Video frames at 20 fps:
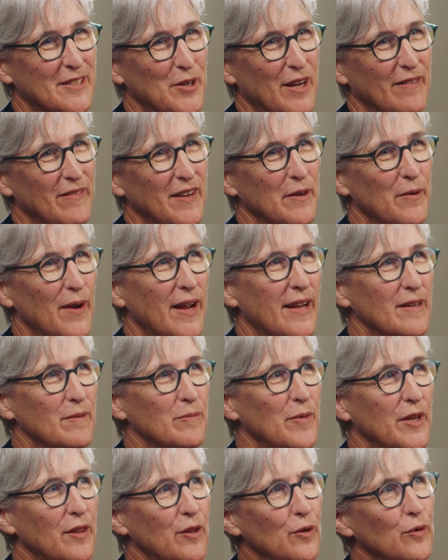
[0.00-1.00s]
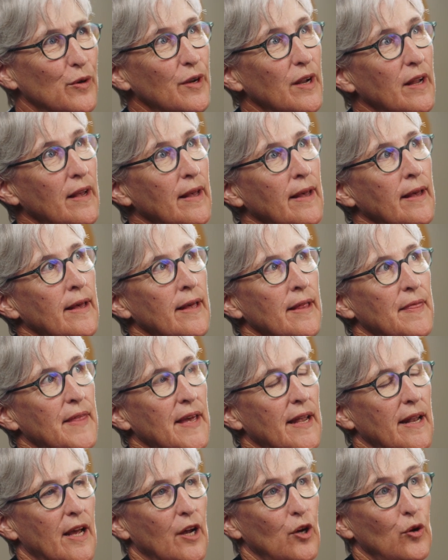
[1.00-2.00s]
travelling around, and we thought
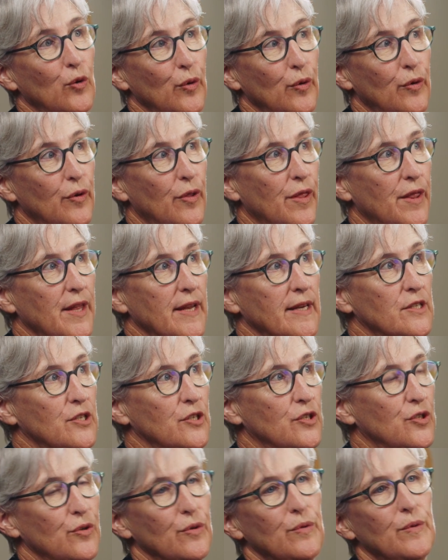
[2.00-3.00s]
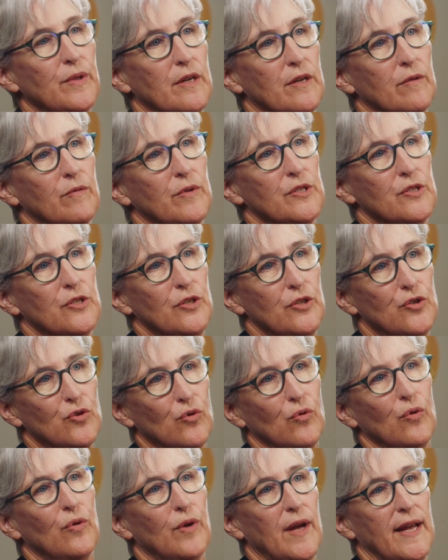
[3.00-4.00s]
that a good thing to do with it was to
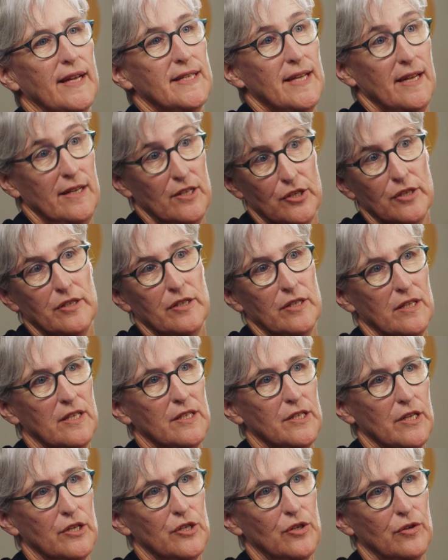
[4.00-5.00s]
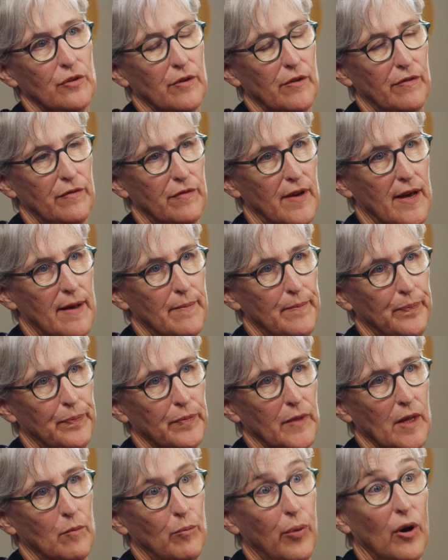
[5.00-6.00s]
draw attention to this issue of
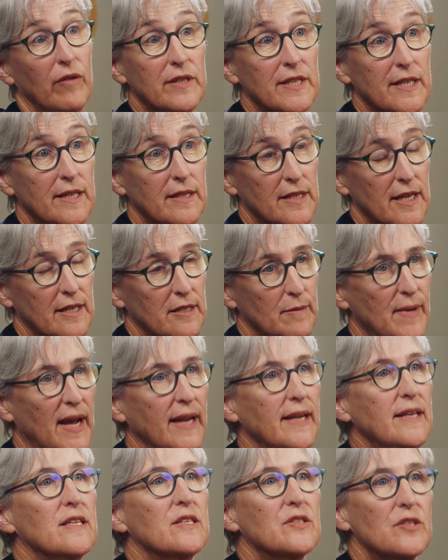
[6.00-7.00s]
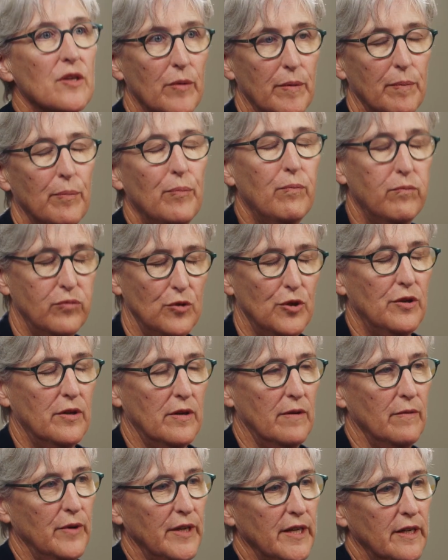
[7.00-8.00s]
poverty in Tasmania. So
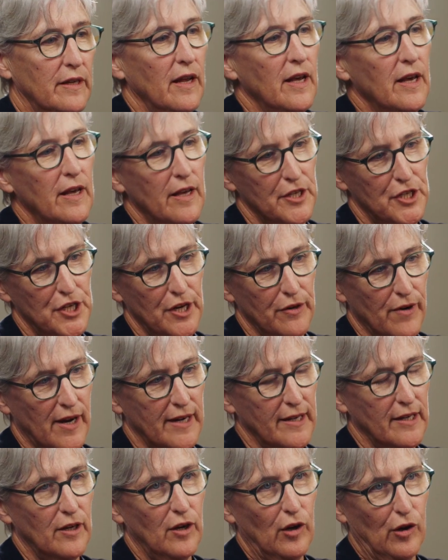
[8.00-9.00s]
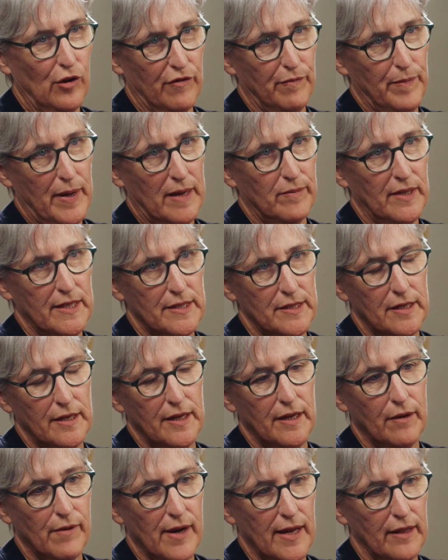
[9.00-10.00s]
we generated a lot of
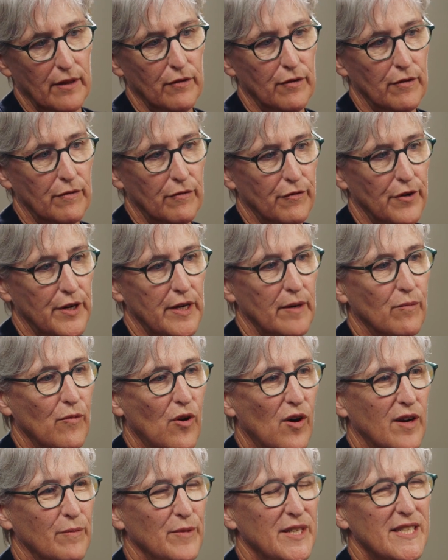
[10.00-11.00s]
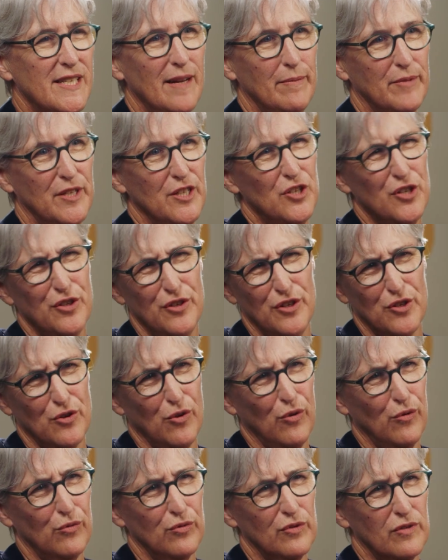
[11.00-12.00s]
publicity around the Freedom Ride, and we slept in church
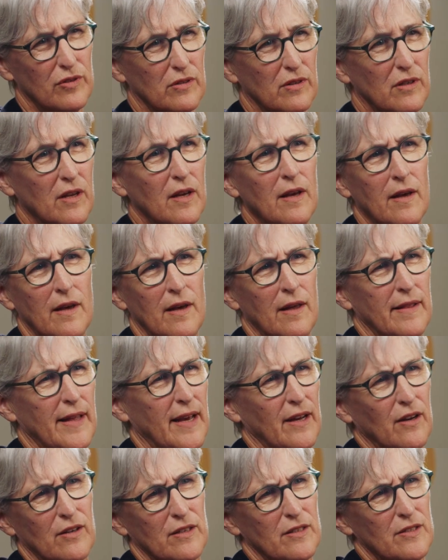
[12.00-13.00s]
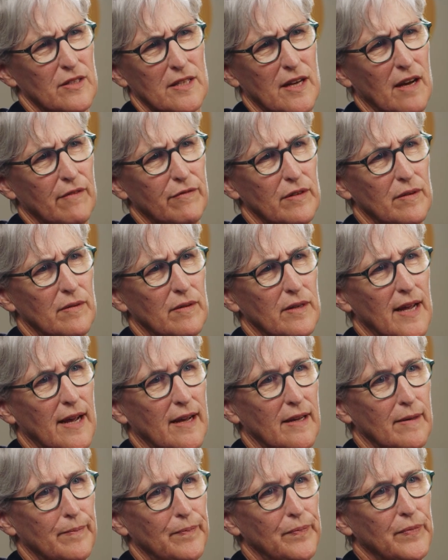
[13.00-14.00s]
halls and that kind of stuff,
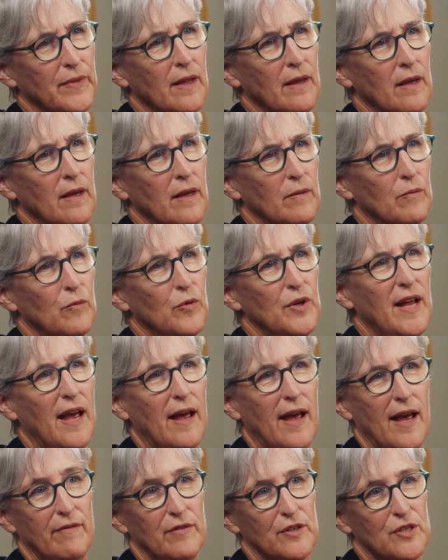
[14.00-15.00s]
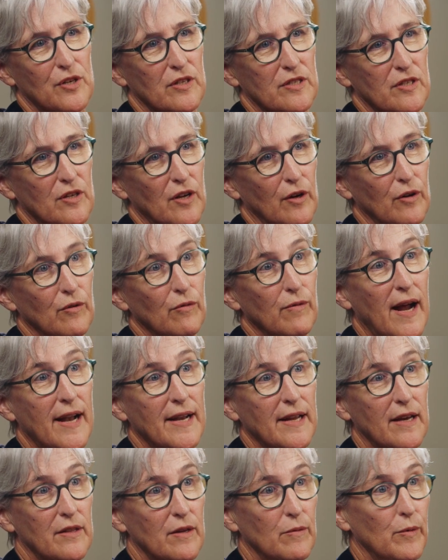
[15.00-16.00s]
and would advertise on local
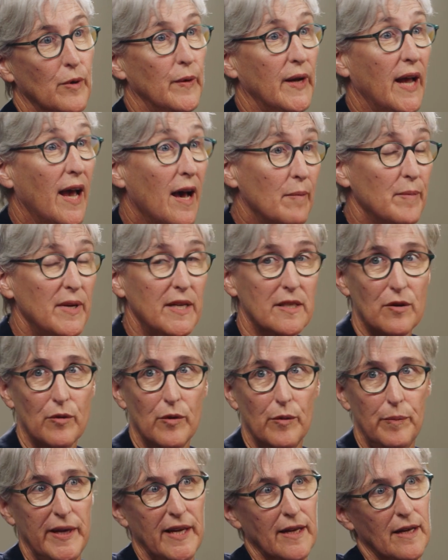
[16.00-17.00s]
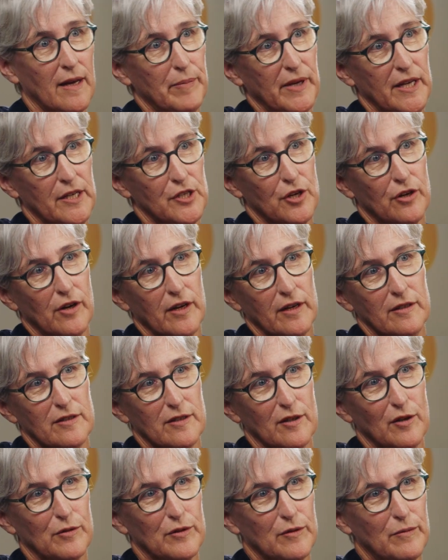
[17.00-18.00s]
radio that we were coming, so we're picking up
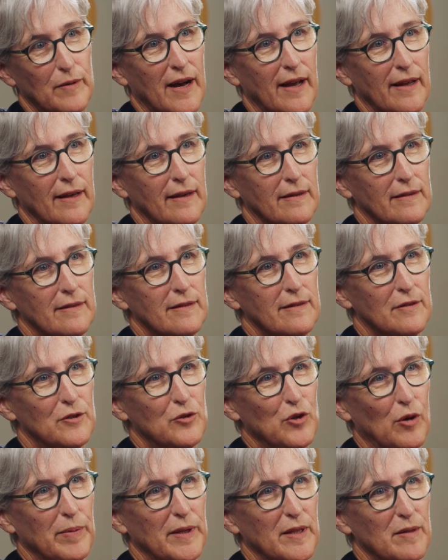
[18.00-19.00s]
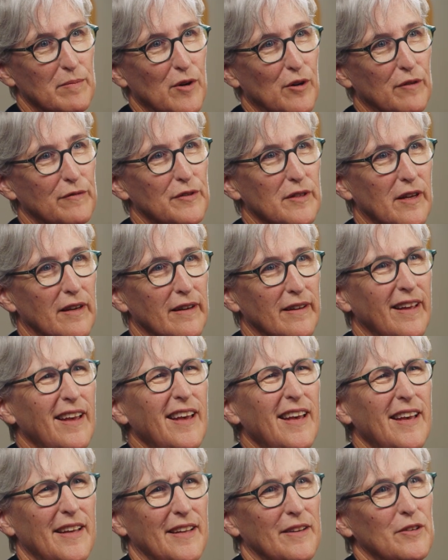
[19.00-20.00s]
hitchhikers along the way and dropping them off. So
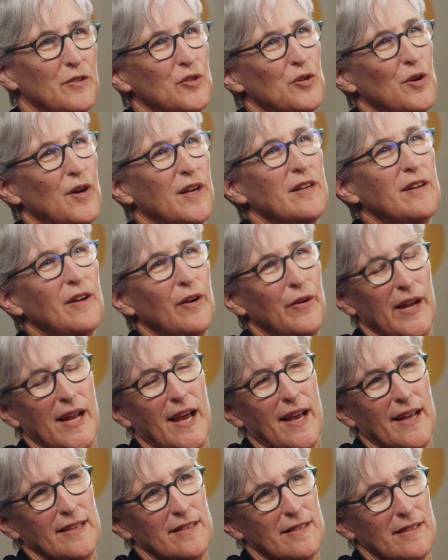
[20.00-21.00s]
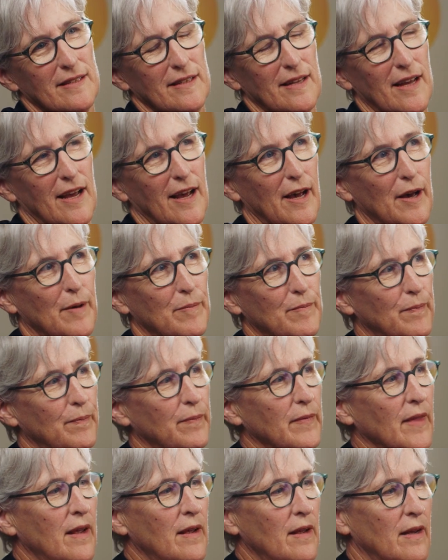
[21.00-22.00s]
trying to create
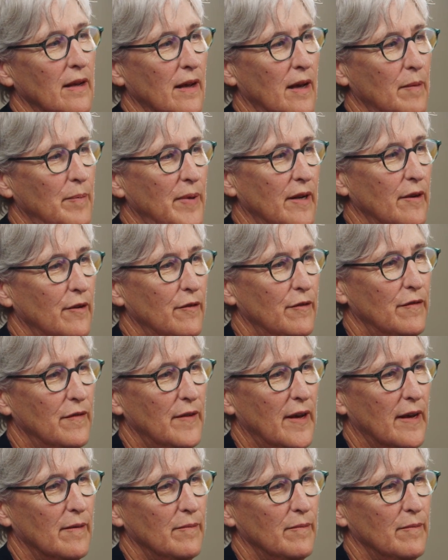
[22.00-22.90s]
a bit of